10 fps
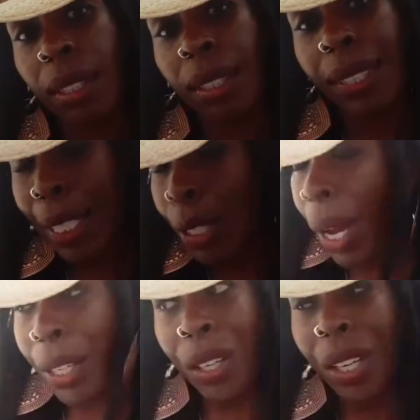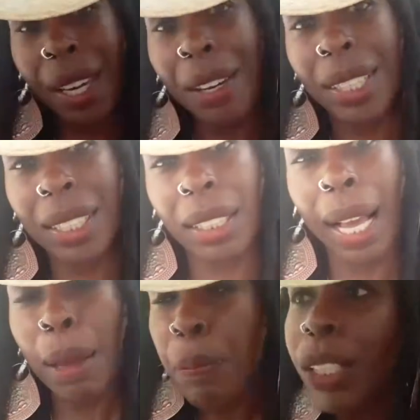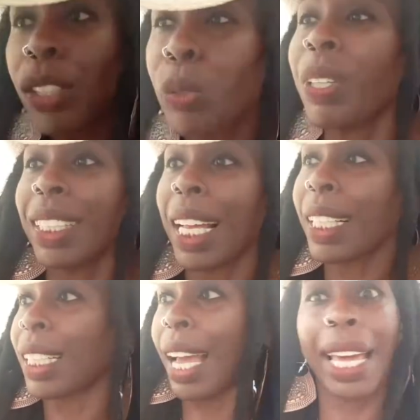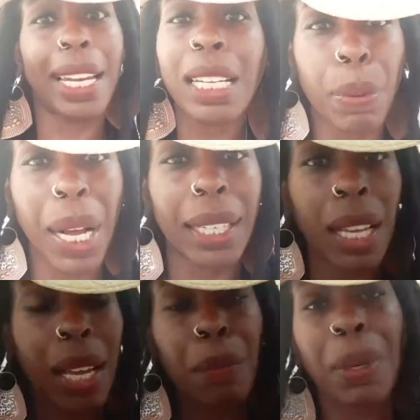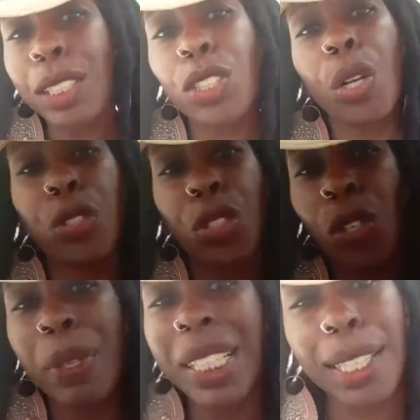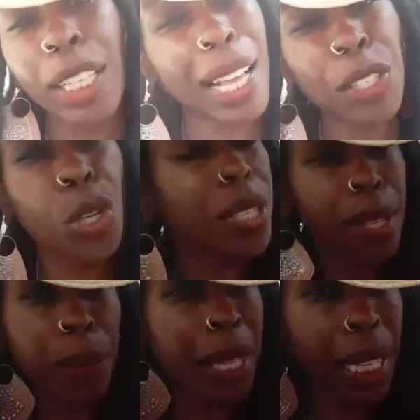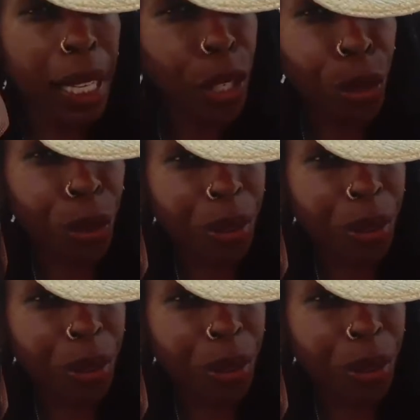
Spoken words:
That's why you're here. Because I picked you, and I could have had anybody, but I chose you because I saw something in you.